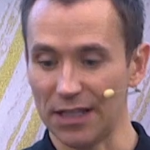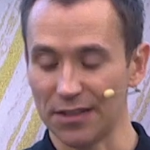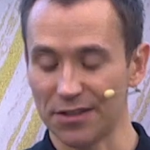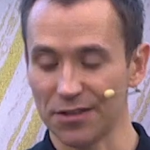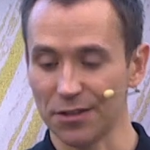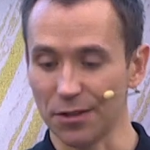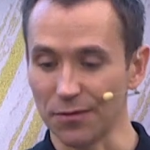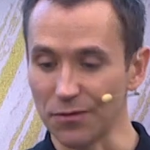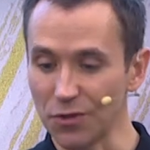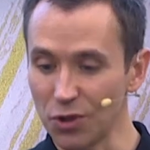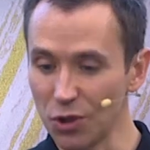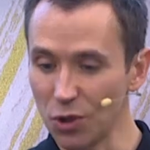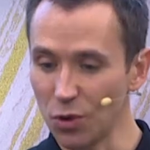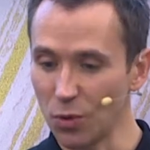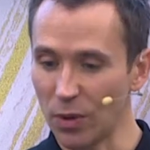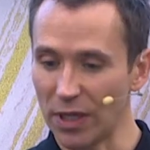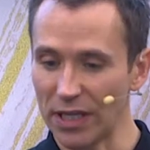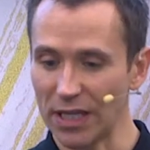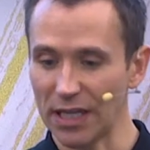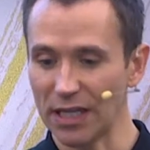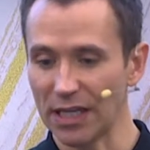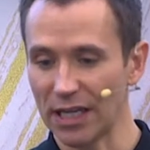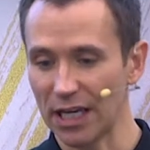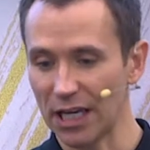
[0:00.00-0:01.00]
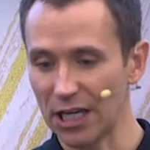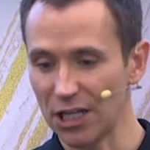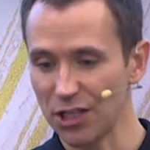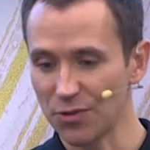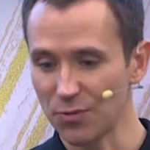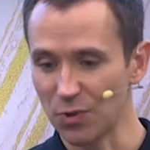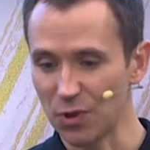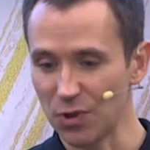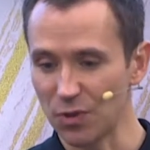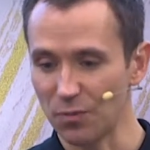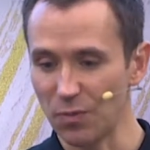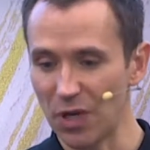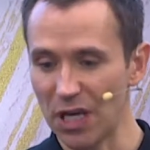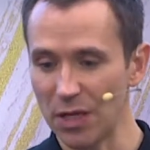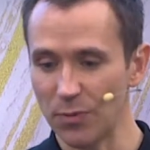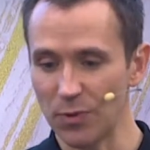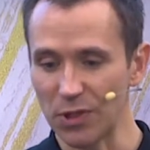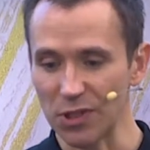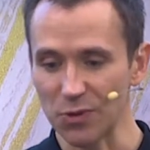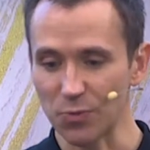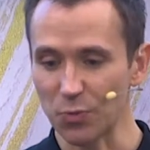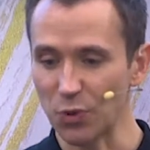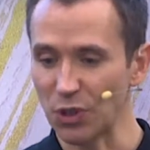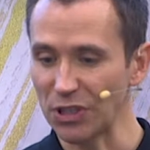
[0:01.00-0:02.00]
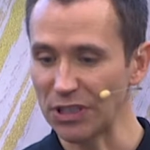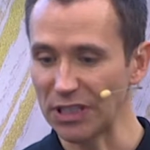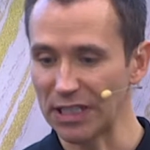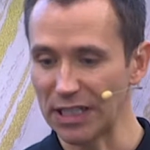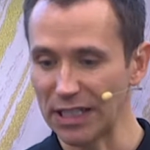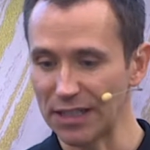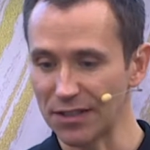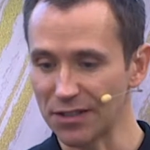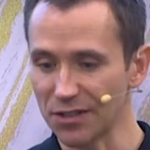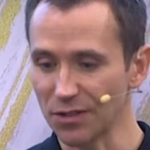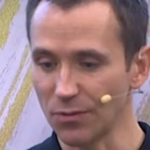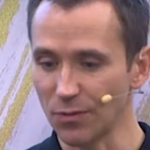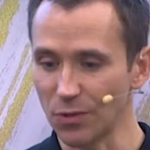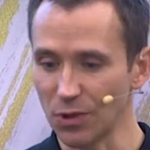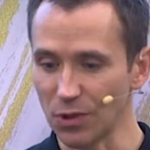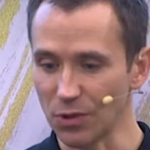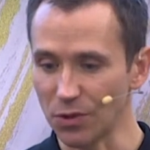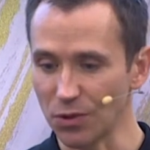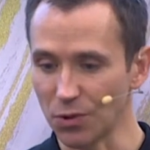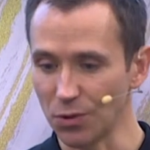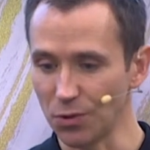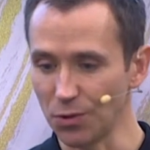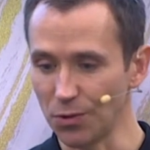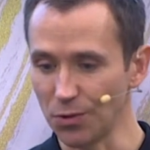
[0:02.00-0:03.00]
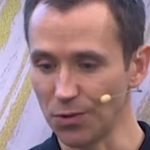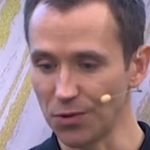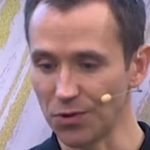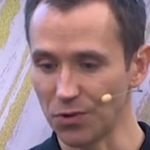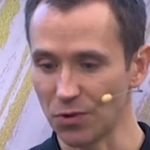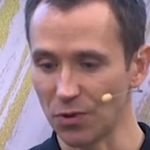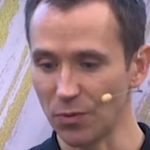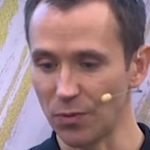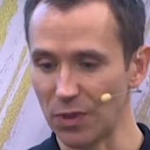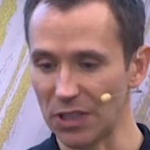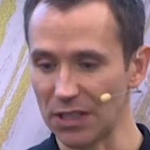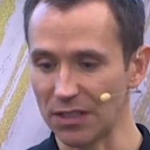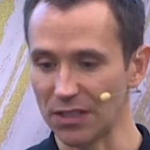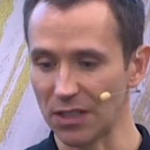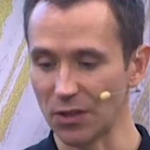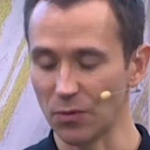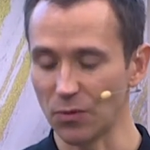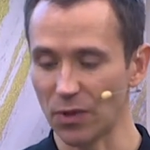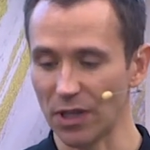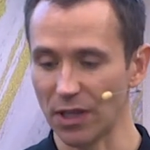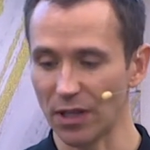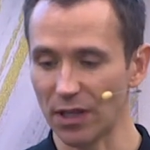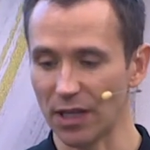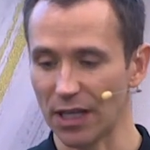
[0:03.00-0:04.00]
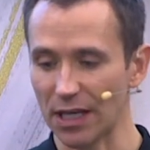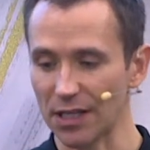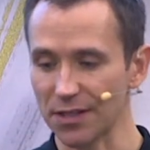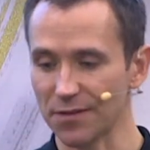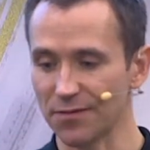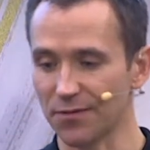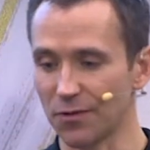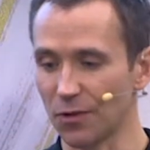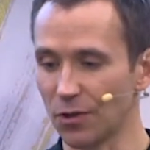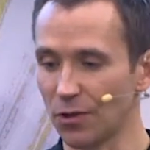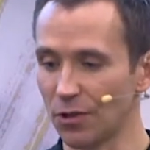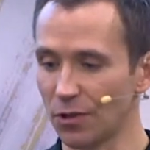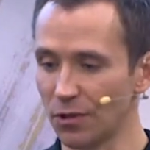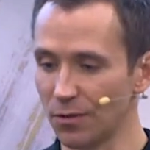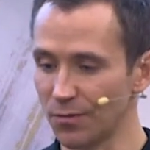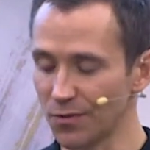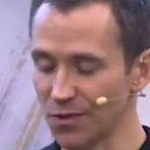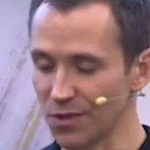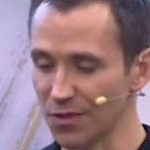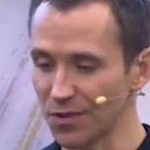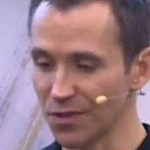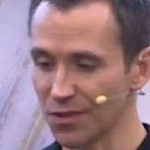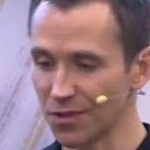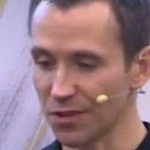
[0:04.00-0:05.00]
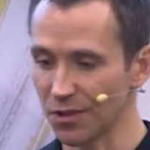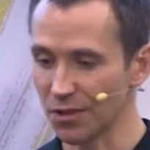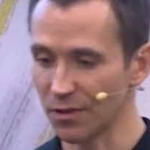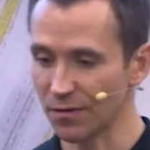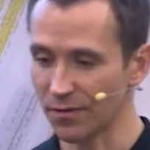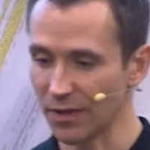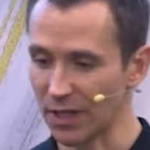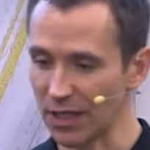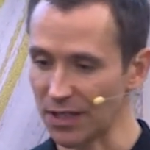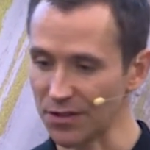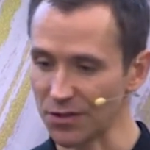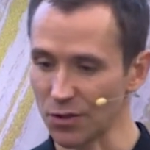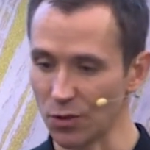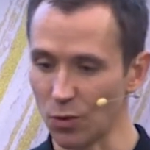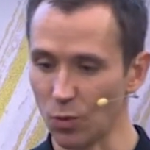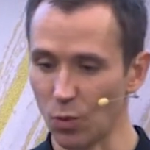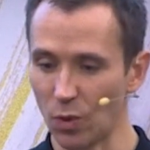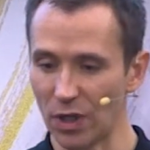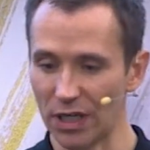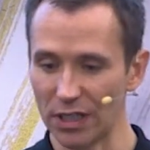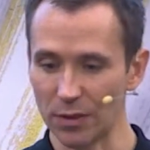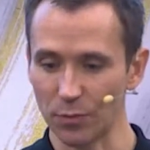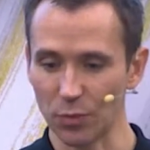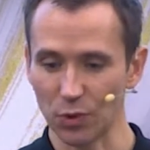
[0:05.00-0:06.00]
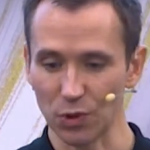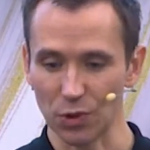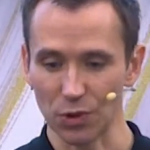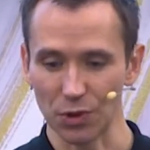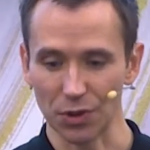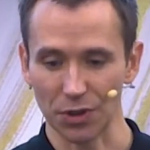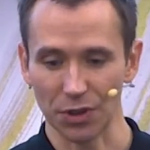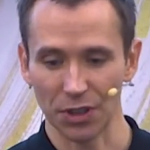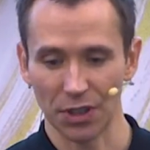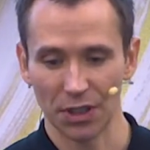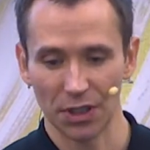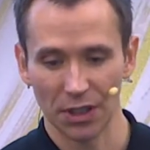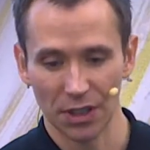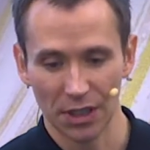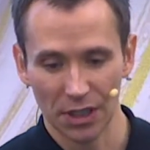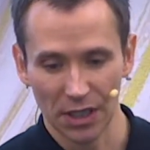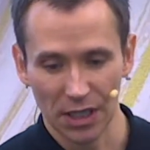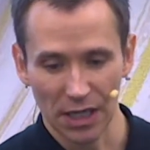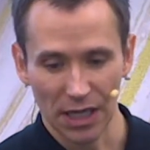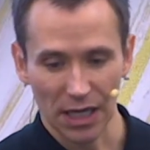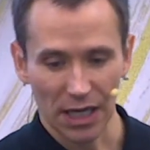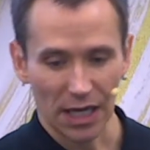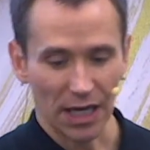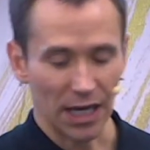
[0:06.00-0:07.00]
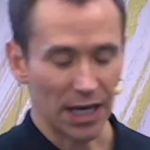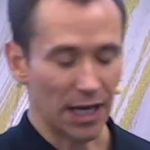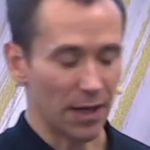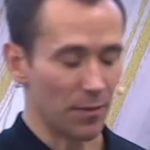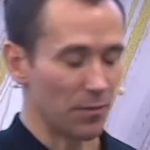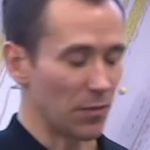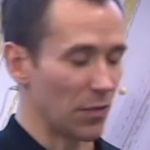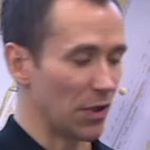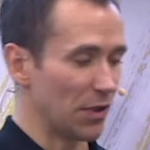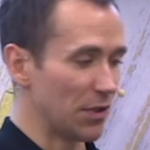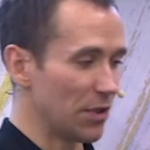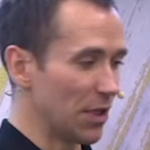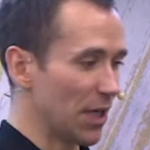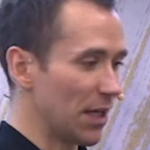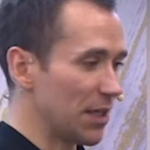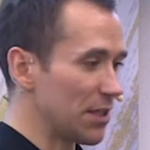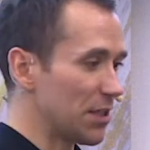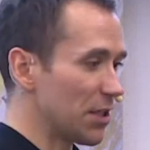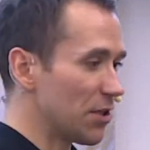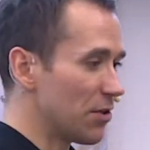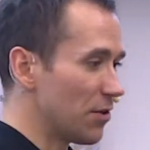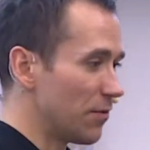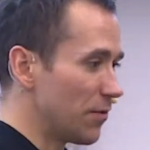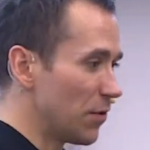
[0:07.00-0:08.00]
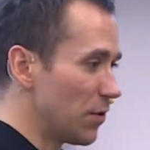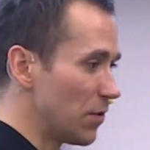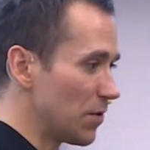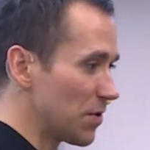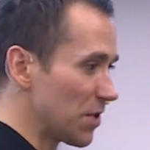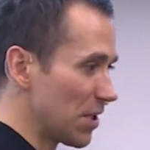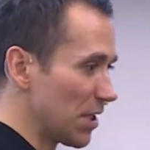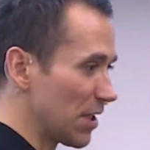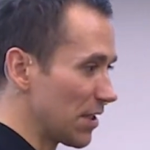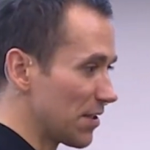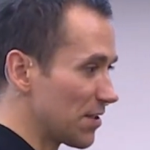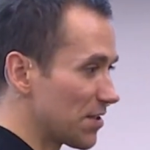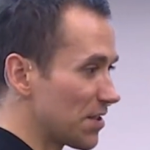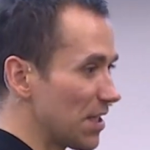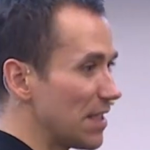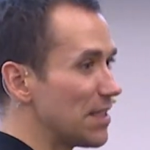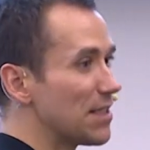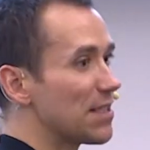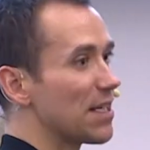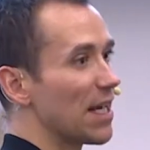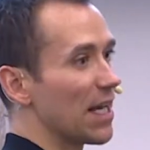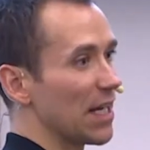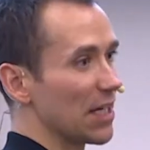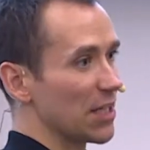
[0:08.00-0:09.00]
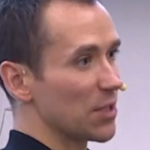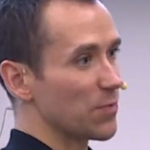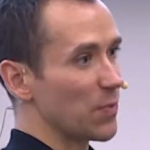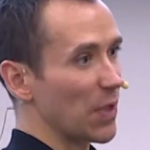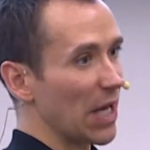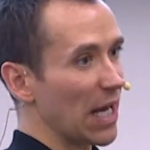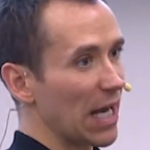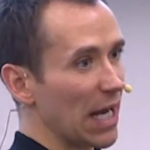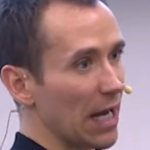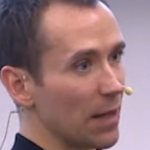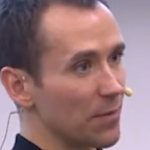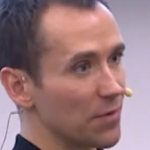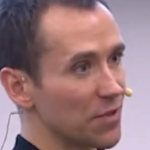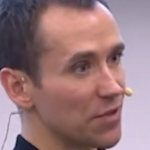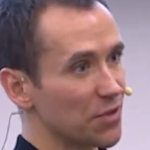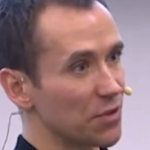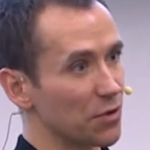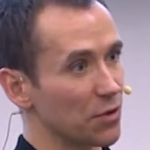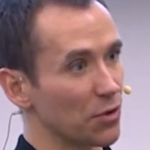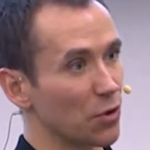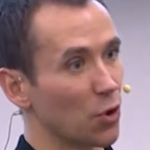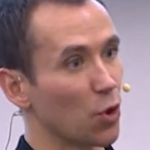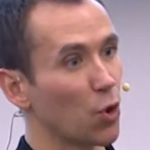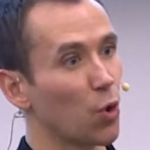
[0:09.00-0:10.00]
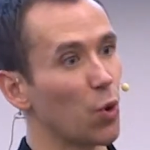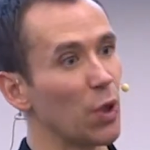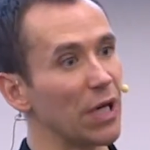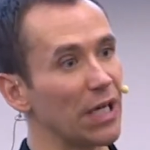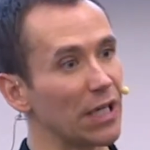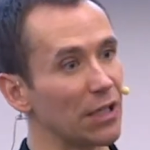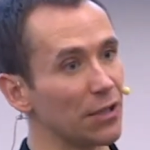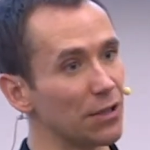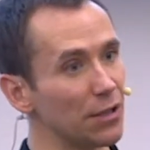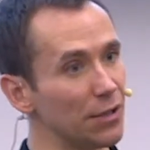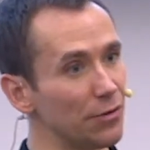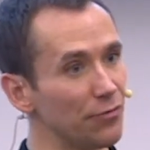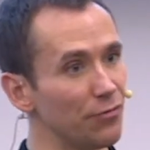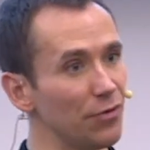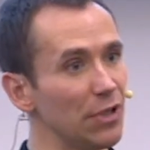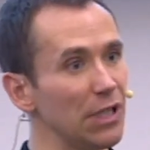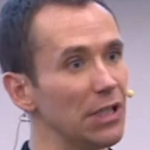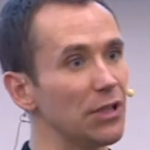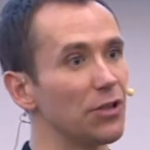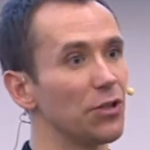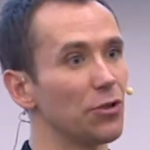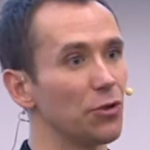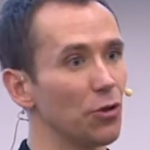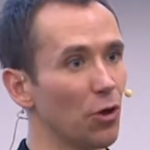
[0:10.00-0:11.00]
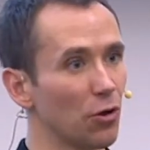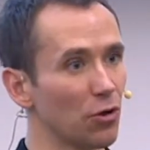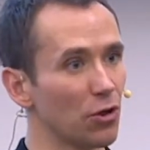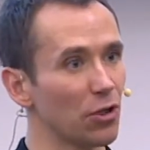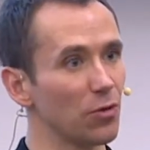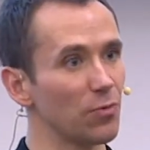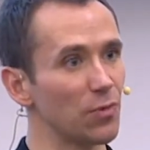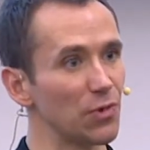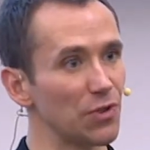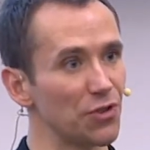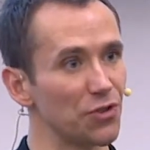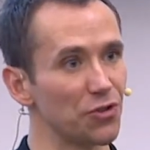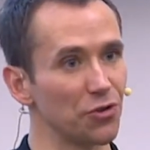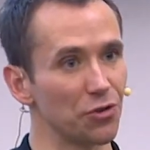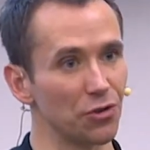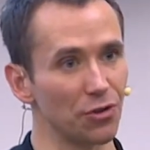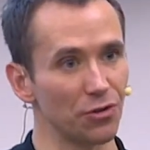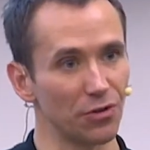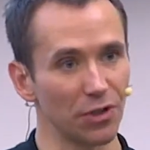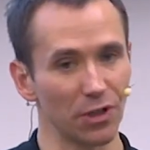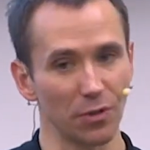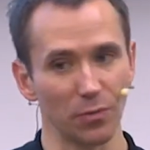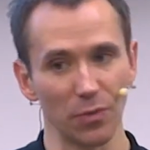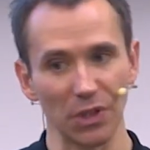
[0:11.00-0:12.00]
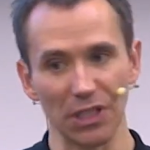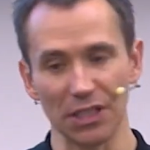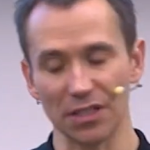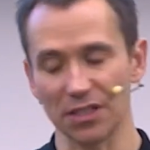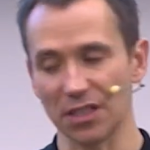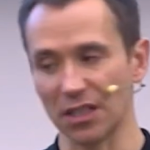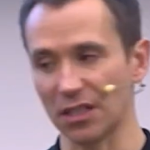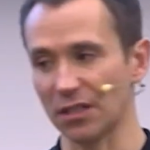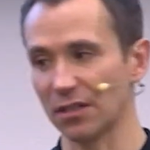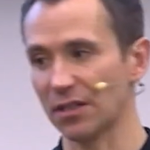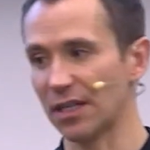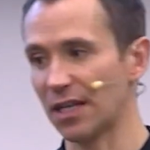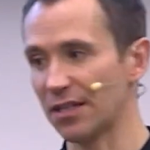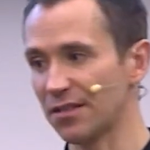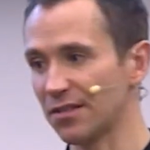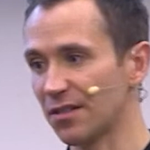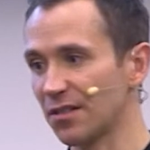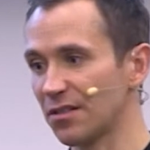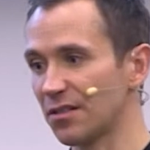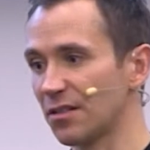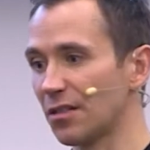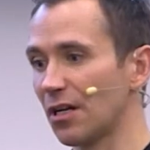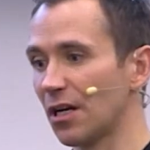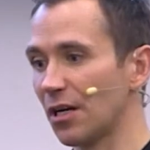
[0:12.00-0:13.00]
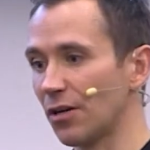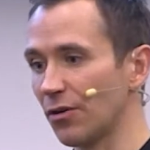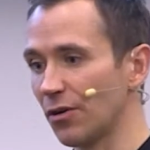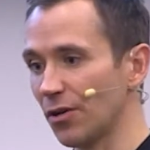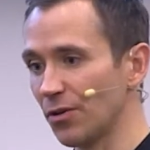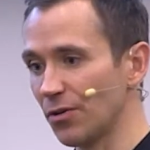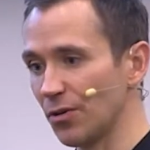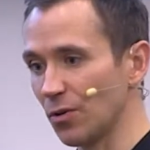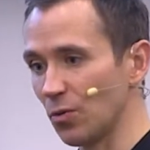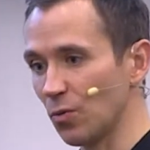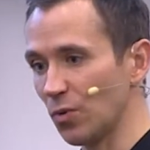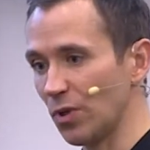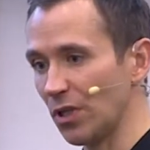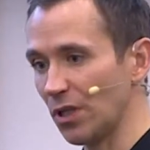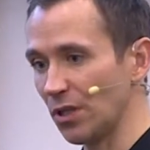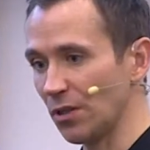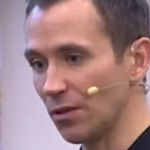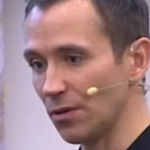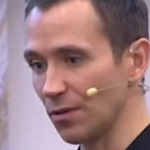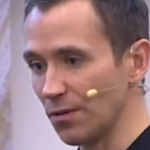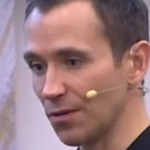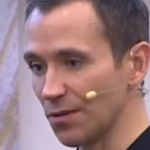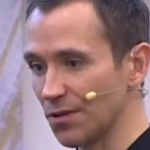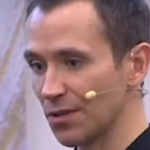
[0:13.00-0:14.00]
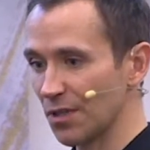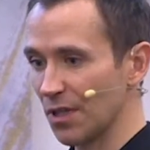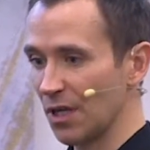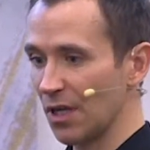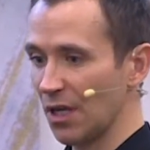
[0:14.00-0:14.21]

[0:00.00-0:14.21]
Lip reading: sort of two-way engagement, maybe it's bringing in some of the tools to a meeting, whether that's forms and surveys or Whiteboard. The idea of using Syntex, perhaps, to quickly read the documents during a meeting. That's the scenario that we use.